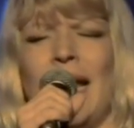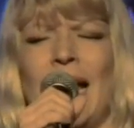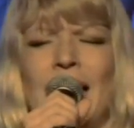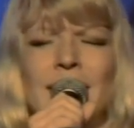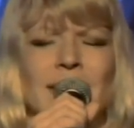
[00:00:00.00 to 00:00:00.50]

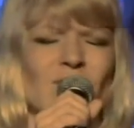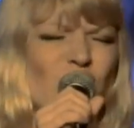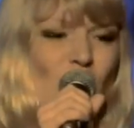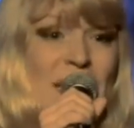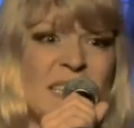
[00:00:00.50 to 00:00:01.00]
And
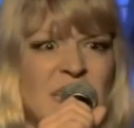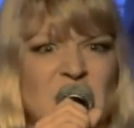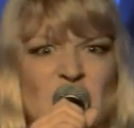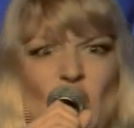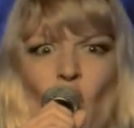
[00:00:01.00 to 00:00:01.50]
and wrist
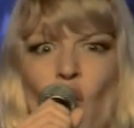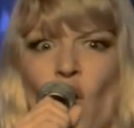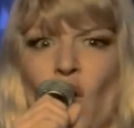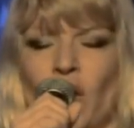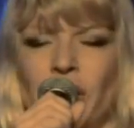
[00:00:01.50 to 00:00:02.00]

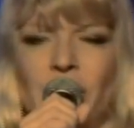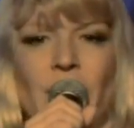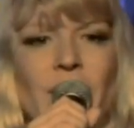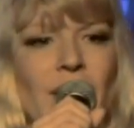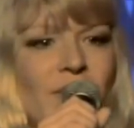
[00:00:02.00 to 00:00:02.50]
sore. You
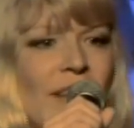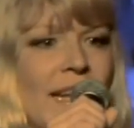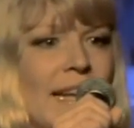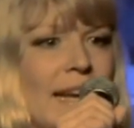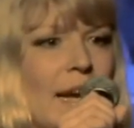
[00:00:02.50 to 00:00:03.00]
know that
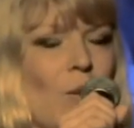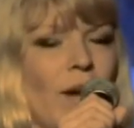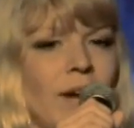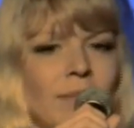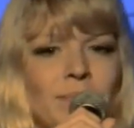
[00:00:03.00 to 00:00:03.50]
feeling,
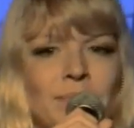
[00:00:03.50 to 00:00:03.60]
anyone?